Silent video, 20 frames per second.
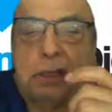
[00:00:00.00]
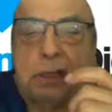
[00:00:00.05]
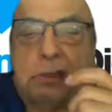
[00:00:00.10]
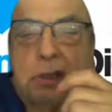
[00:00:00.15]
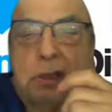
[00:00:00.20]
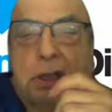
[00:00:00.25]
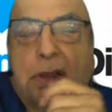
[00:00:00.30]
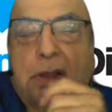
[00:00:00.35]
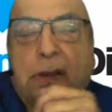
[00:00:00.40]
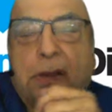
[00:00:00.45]

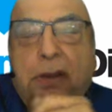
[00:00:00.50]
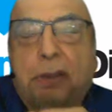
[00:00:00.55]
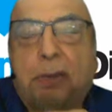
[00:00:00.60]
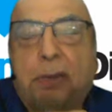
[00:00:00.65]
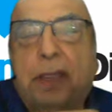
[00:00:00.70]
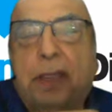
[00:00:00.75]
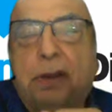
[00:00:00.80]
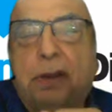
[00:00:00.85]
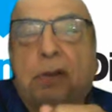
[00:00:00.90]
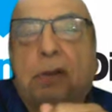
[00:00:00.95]
let's
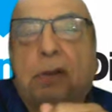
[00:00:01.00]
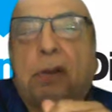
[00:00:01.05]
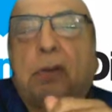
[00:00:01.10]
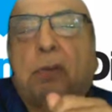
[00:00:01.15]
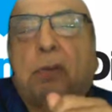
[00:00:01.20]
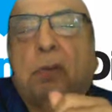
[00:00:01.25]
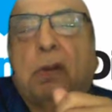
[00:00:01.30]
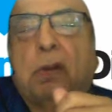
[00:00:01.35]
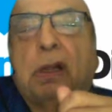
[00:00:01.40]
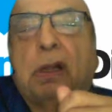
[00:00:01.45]

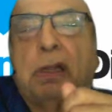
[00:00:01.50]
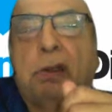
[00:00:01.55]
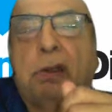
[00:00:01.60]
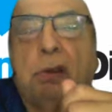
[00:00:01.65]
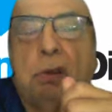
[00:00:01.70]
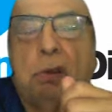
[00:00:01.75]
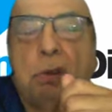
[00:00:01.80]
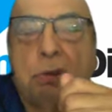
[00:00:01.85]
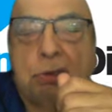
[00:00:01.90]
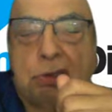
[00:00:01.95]
you
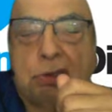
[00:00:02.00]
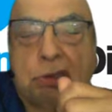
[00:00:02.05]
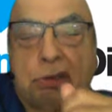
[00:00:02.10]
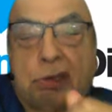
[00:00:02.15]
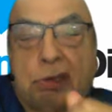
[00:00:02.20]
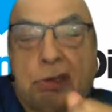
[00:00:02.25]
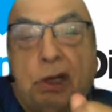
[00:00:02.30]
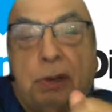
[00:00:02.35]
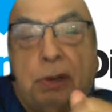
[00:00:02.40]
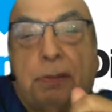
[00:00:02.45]
use a
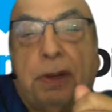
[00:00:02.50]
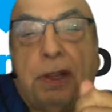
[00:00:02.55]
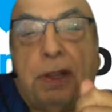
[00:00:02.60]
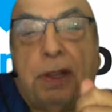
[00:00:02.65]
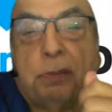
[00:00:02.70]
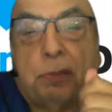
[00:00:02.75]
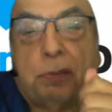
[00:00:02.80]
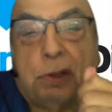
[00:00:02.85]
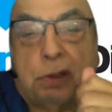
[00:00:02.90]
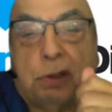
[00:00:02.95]
term.
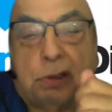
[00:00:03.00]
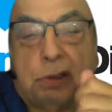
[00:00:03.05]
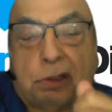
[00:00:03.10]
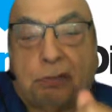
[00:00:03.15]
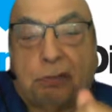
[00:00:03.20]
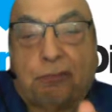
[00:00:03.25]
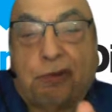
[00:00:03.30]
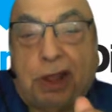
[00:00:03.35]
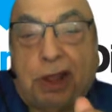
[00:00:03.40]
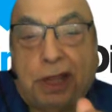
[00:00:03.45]
Will you
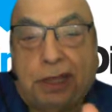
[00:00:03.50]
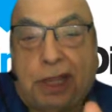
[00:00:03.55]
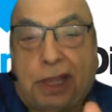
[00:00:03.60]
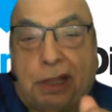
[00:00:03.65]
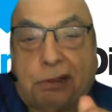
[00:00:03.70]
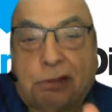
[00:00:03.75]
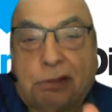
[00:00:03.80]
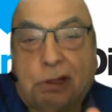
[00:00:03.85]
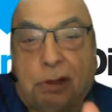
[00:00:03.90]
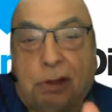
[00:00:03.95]
define
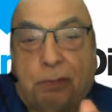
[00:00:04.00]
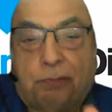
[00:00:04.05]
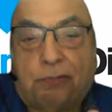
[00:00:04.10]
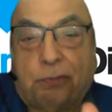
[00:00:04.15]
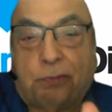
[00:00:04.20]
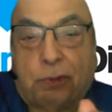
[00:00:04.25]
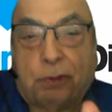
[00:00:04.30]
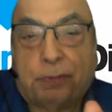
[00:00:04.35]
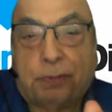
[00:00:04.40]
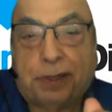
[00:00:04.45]
that term
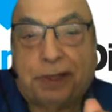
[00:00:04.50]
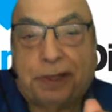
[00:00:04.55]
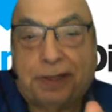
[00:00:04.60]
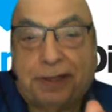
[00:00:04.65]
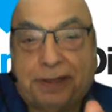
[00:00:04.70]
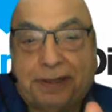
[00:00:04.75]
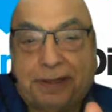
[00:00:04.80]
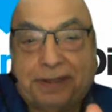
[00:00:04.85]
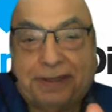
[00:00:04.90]
for me,